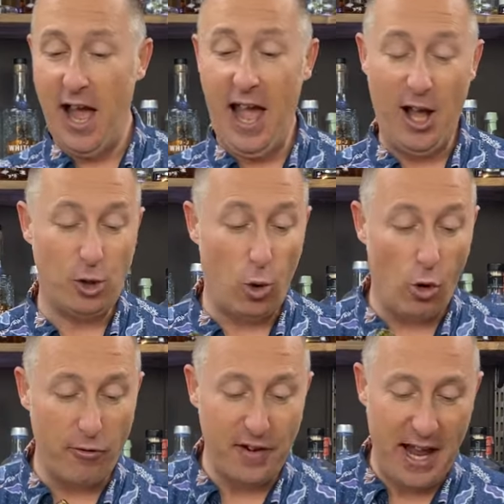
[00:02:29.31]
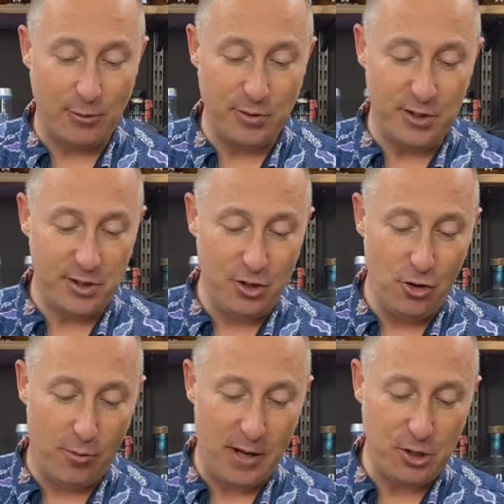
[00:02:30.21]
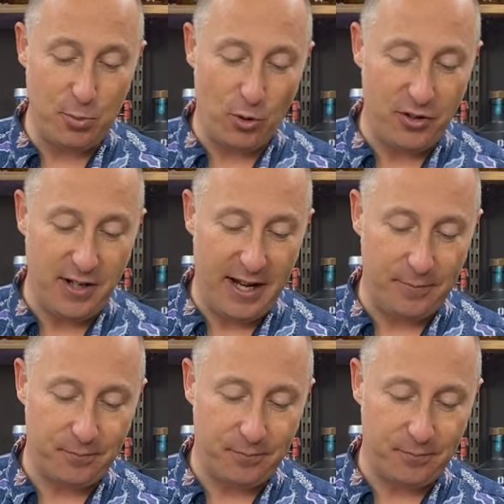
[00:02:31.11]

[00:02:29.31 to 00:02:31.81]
a uh, quarter of an ounce, not much more than that.